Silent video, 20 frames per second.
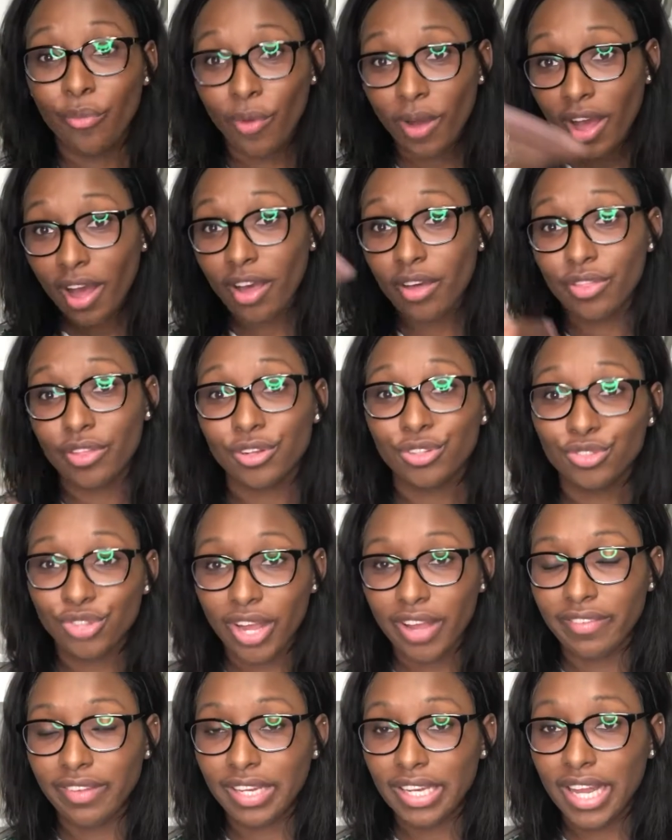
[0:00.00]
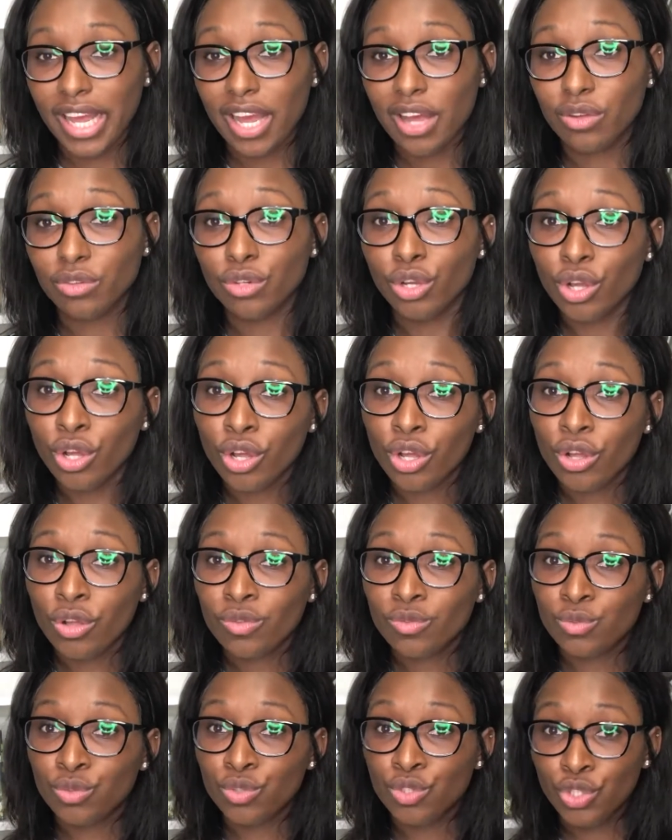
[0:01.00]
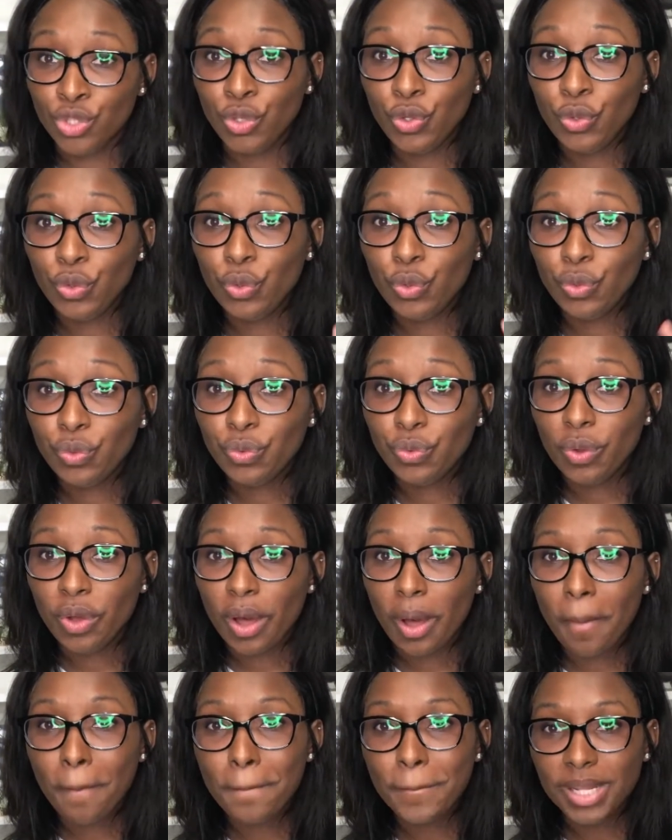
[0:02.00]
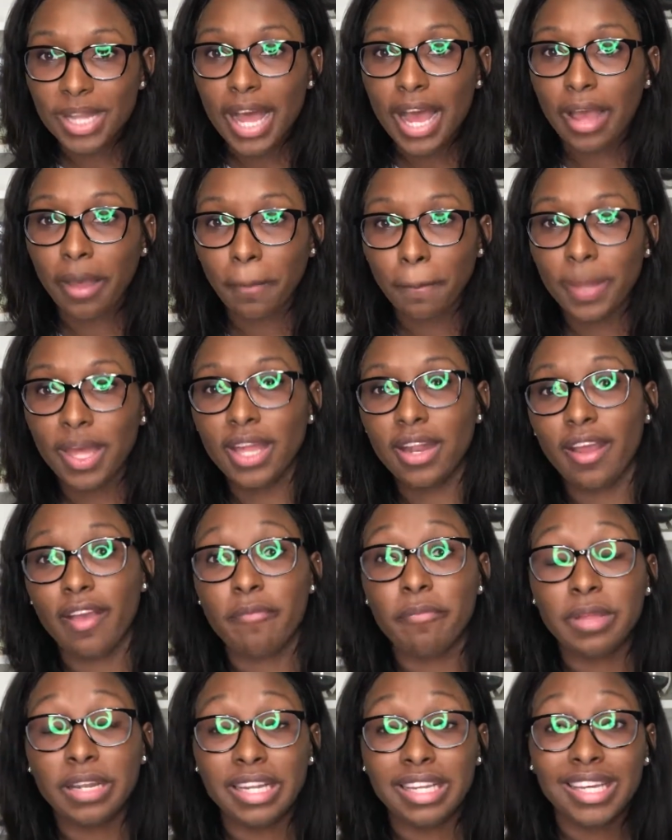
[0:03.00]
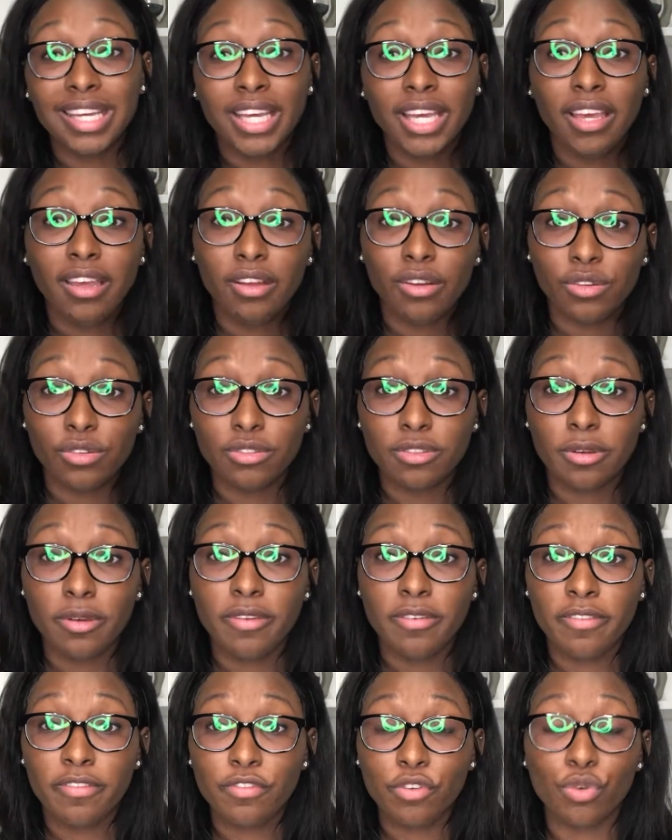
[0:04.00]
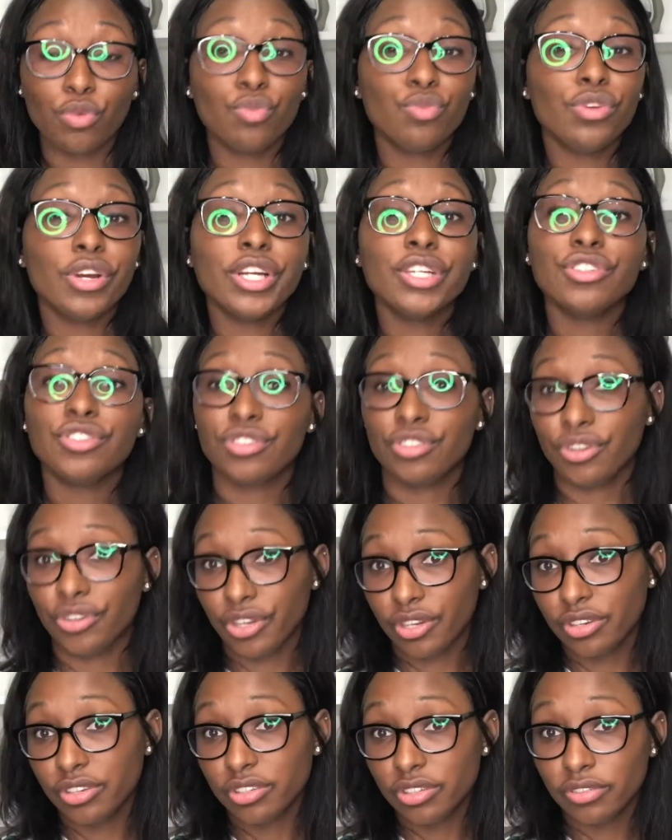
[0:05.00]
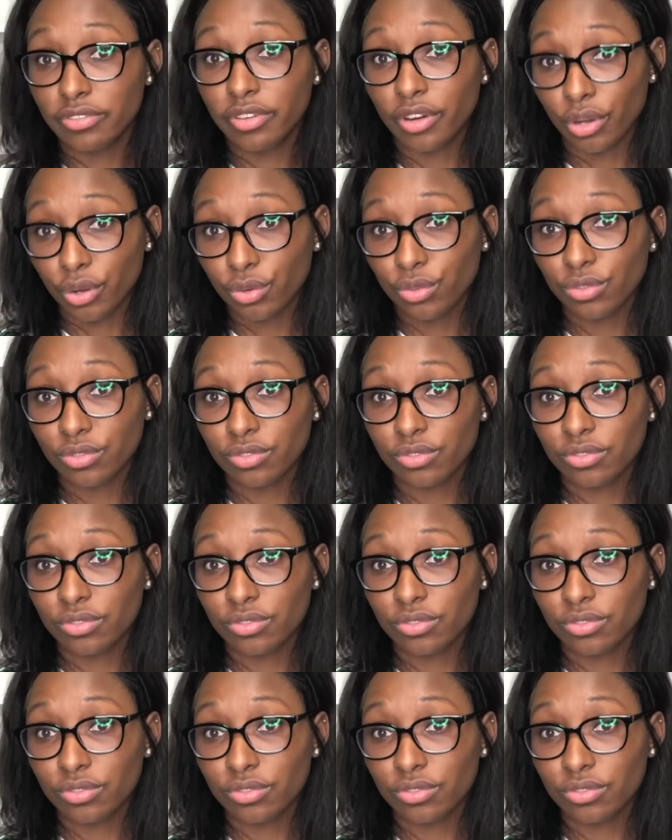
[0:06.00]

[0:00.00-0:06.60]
while they're driving down, 2 black men have been killed for registering to vote.